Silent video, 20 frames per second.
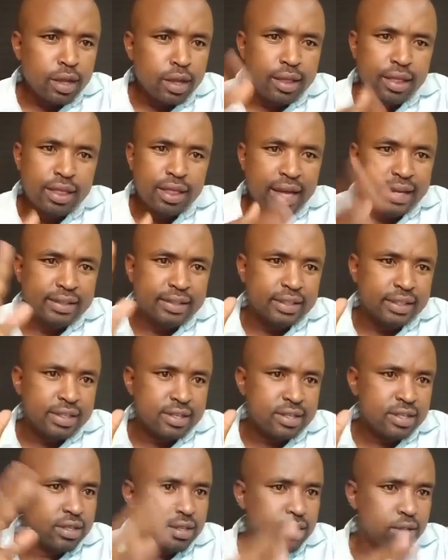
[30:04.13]
That
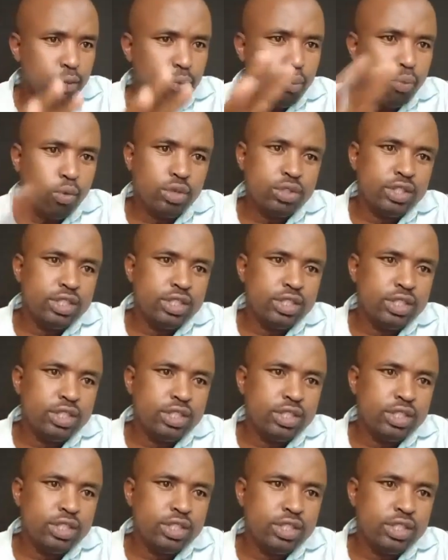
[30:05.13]
is more
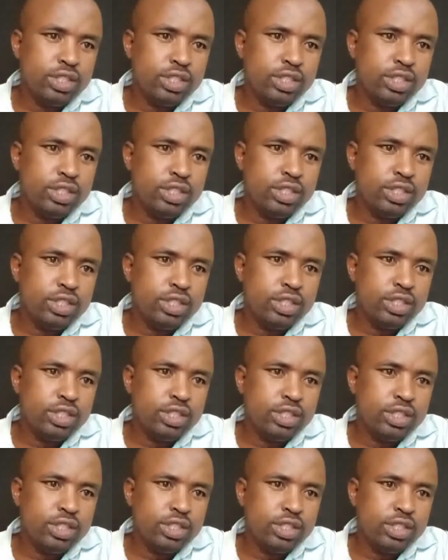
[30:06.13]

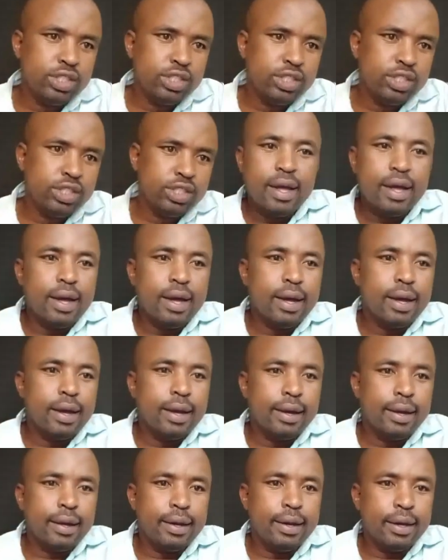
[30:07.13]
auction.
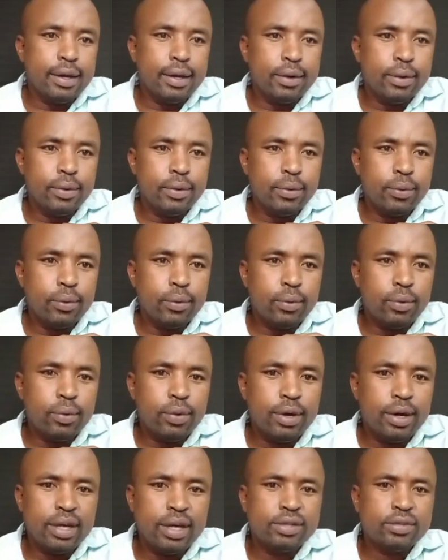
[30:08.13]
And
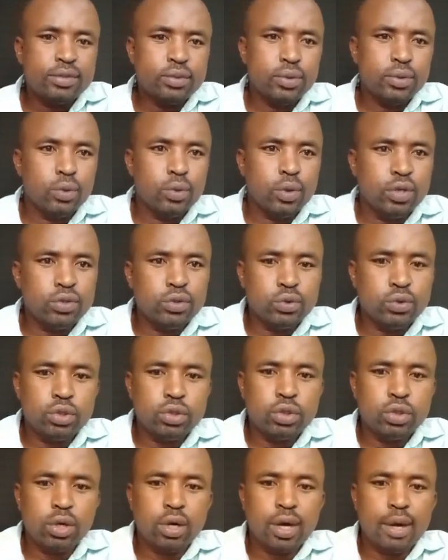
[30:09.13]
next we want to
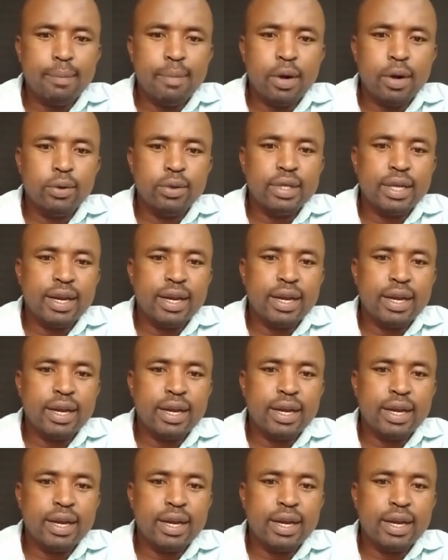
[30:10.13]
talk about